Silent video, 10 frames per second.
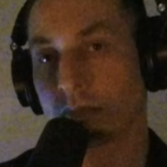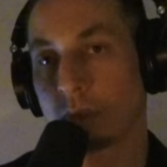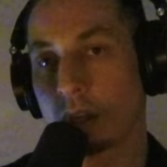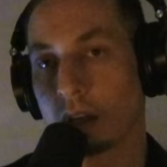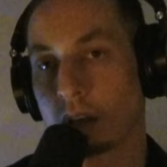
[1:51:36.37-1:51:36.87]

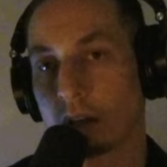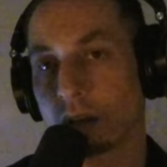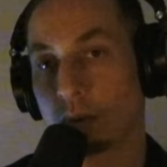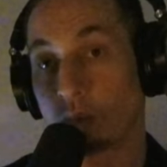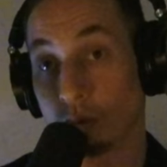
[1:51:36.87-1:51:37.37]
And
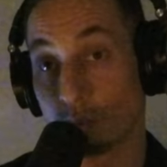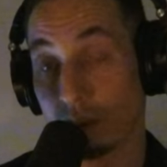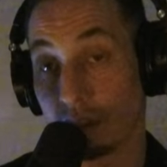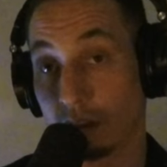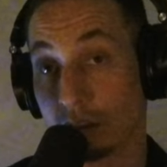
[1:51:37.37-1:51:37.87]

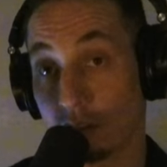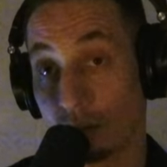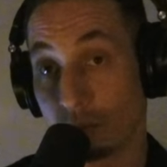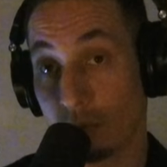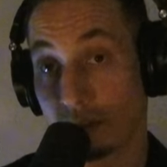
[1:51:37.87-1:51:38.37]
with the
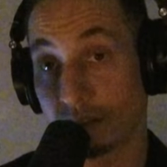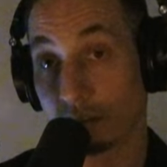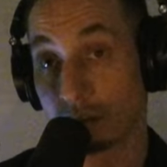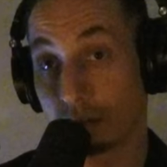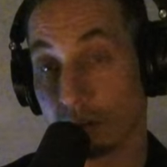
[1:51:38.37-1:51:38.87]
toad medicine?
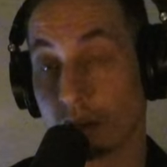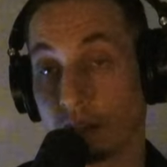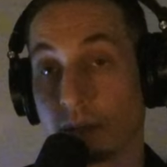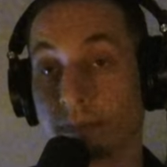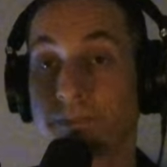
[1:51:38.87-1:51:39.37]
Yeah.
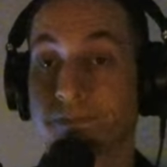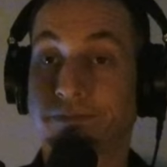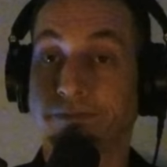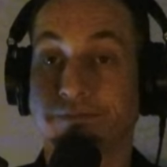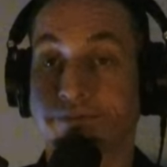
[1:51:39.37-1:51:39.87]
Okay.
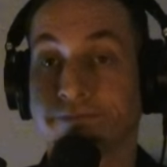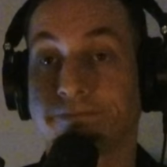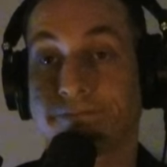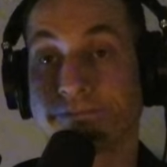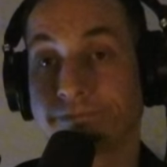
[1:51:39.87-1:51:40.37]

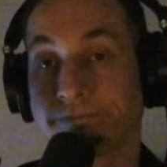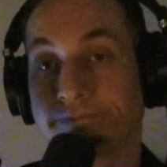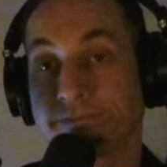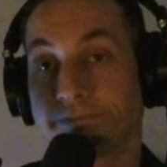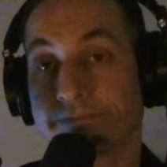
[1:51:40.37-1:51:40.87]
Yeah.
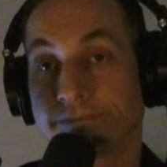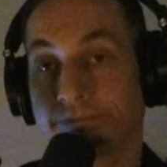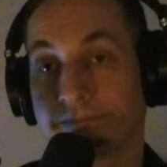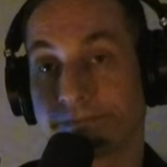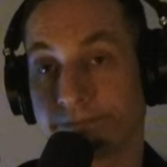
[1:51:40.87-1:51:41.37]
And I,
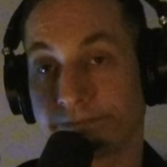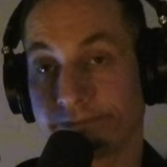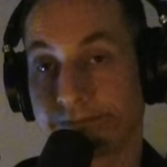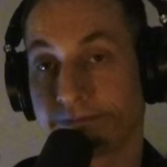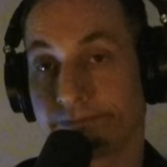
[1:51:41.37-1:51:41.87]
w- this
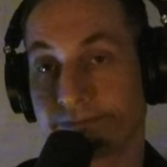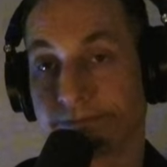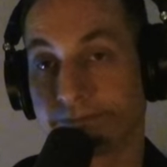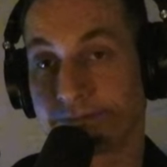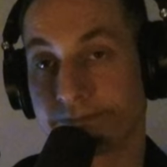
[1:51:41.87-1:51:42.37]
time
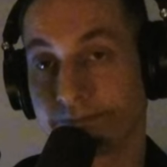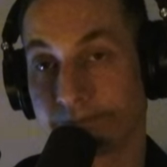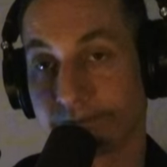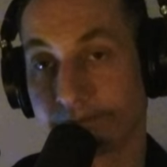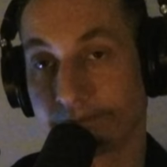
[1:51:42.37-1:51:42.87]
I
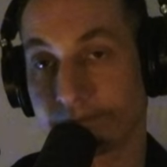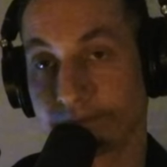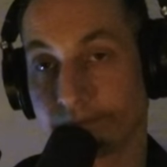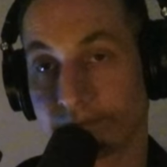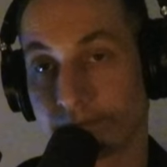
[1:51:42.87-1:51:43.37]
wanted
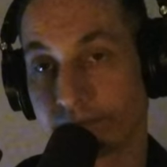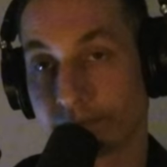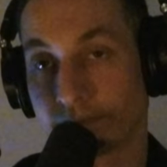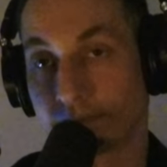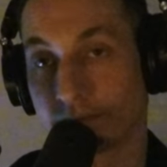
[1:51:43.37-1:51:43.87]
to
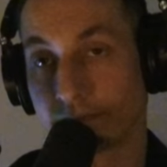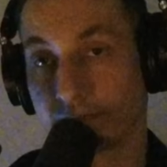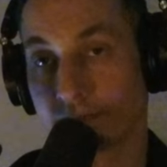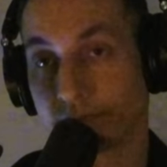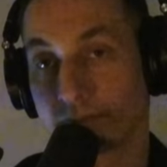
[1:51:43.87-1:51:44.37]
um,
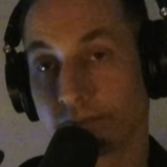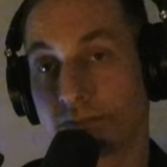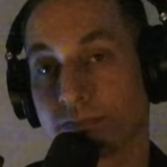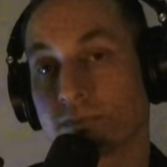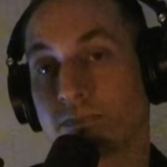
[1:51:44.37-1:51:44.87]

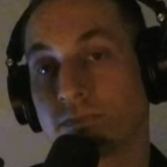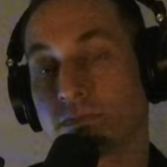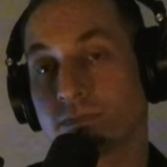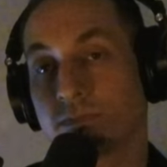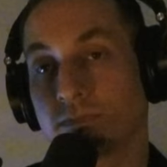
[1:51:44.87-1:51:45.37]

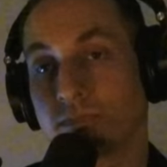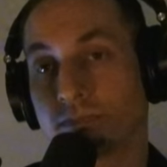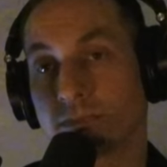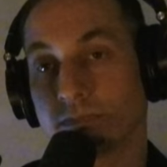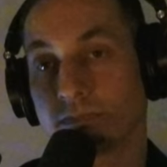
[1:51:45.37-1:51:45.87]
uh,
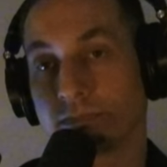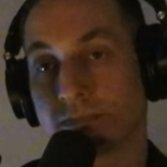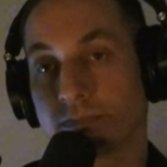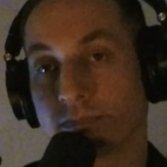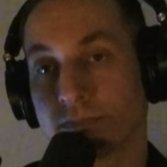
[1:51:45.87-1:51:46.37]
be
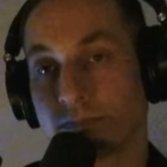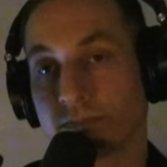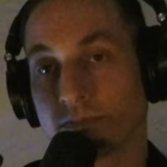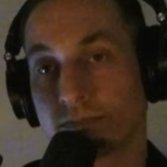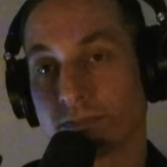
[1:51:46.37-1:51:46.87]
present
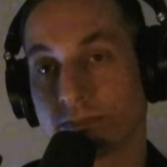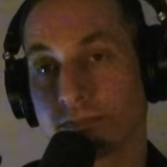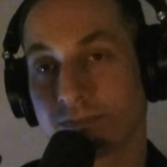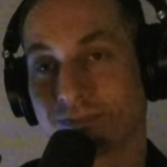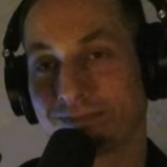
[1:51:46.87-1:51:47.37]

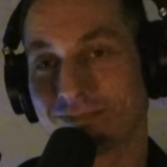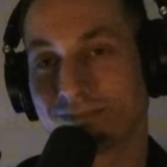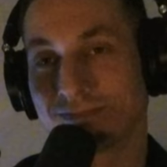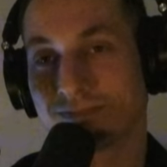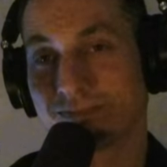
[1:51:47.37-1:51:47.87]

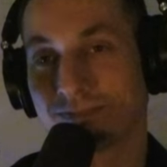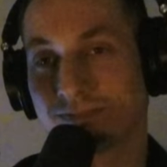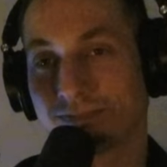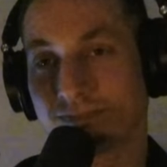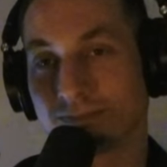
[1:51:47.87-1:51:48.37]
and to
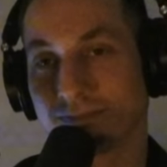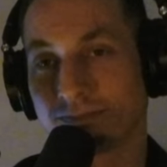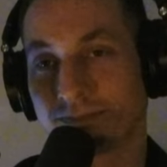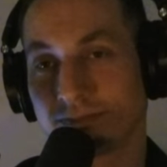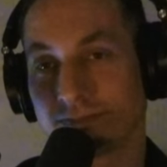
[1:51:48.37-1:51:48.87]
stay
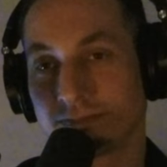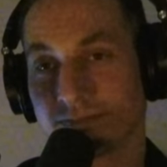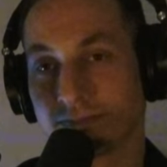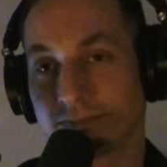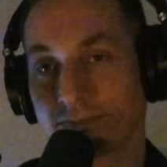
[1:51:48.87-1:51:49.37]
connected
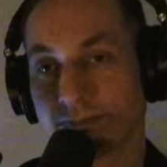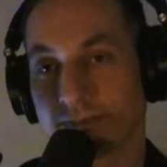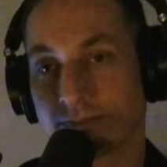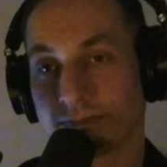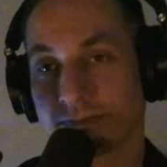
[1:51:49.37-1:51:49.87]
and to
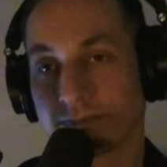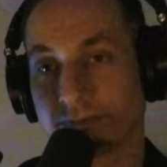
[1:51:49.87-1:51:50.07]
actually,